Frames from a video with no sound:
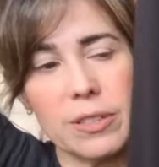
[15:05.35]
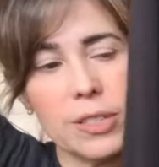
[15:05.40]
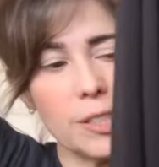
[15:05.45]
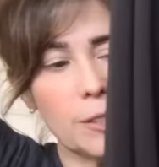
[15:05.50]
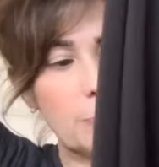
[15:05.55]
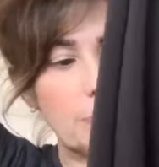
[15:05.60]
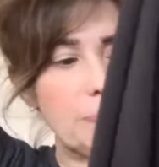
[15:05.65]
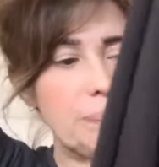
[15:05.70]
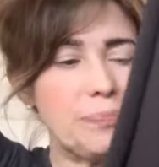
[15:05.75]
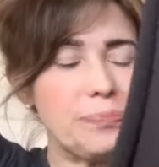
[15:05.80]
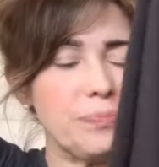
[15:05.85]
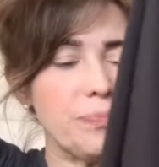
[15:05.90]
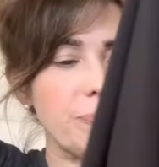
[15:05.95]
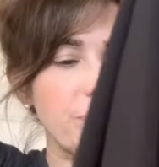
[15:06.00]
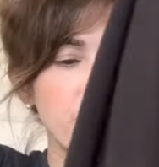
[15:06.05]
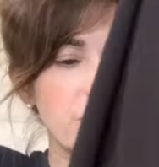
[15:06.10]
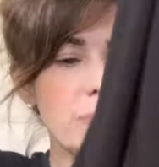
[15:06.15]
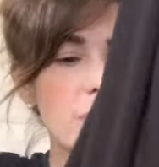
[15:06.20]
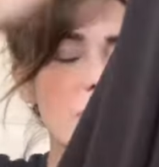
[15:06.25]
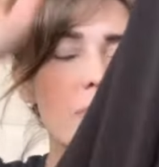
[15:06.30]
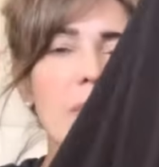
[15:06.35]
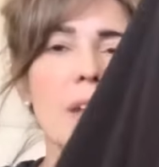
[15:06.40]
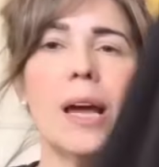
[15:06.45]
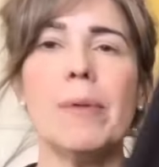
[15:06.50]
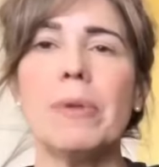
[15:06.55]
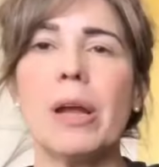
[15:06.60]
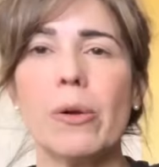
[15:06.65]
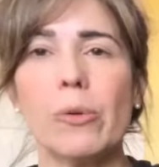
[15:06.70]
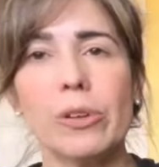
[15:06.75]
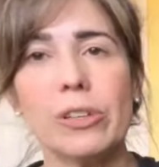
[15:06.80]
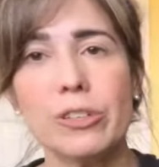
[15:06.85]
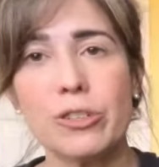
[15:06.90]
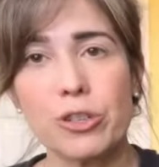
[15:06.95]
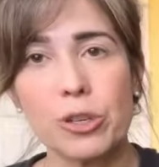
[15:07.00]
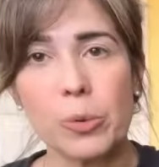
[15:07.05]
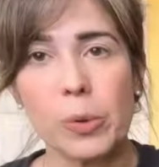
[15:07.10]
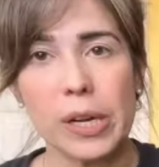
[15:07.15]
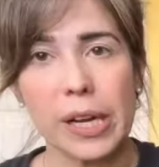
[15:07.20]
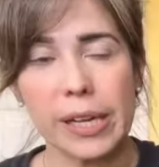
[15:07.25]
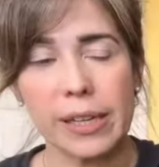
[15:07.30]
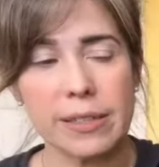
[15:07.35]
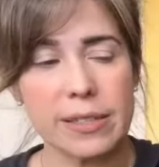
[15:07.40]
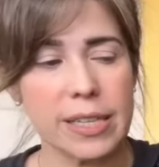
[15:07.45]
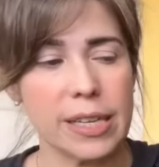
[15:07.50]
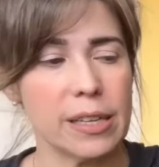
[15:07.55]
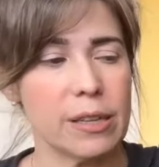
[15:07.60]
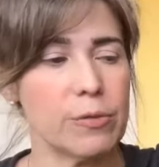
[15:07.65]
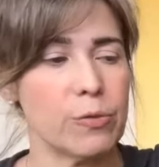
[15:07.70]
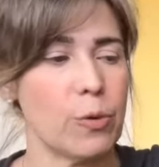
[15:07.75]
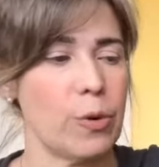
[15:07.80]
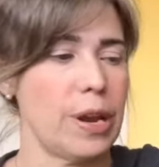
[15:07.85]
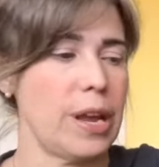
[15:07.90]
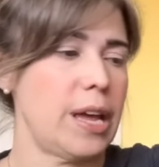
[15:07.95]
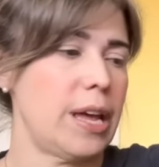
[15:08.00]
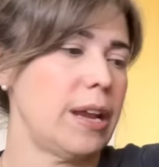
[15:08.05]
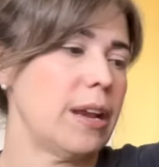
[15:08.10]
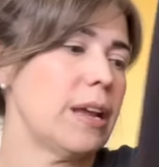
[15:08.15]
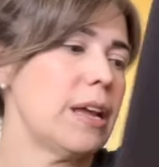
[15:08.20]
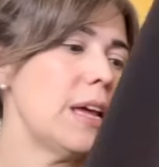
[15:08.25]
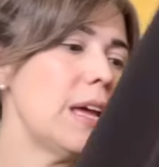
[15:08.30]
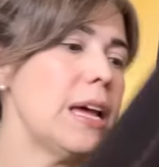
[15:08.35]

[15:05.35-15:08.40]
So I'm not really sure what I can sell it for yet.